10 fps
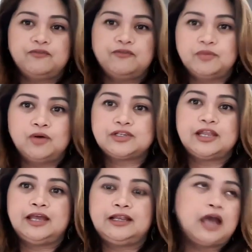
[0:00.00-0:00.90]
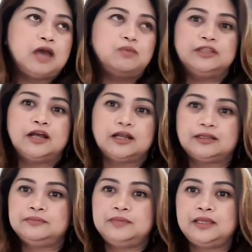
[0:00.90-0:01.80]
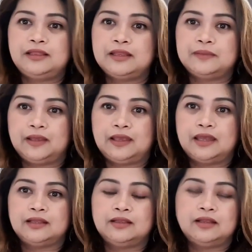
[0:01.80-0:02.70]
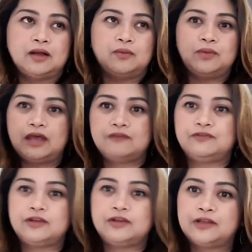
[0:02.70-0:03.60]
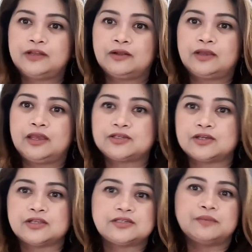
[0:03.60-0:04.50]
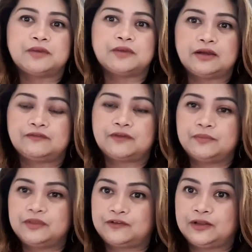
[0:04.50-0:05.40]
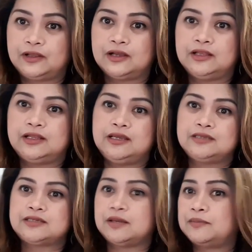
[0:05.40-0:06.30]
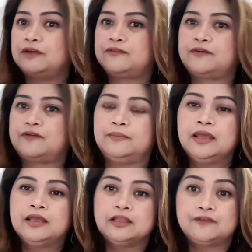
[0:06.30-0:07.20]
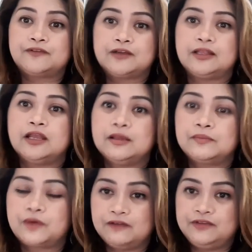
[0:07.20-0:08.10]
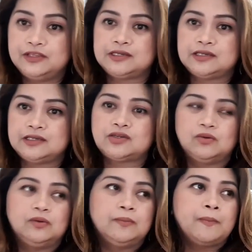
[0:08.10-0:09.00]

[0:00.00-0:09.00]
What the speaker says: most likely I will not meet them again. We have different locations. Some are from different countries. Some are from different provinces. So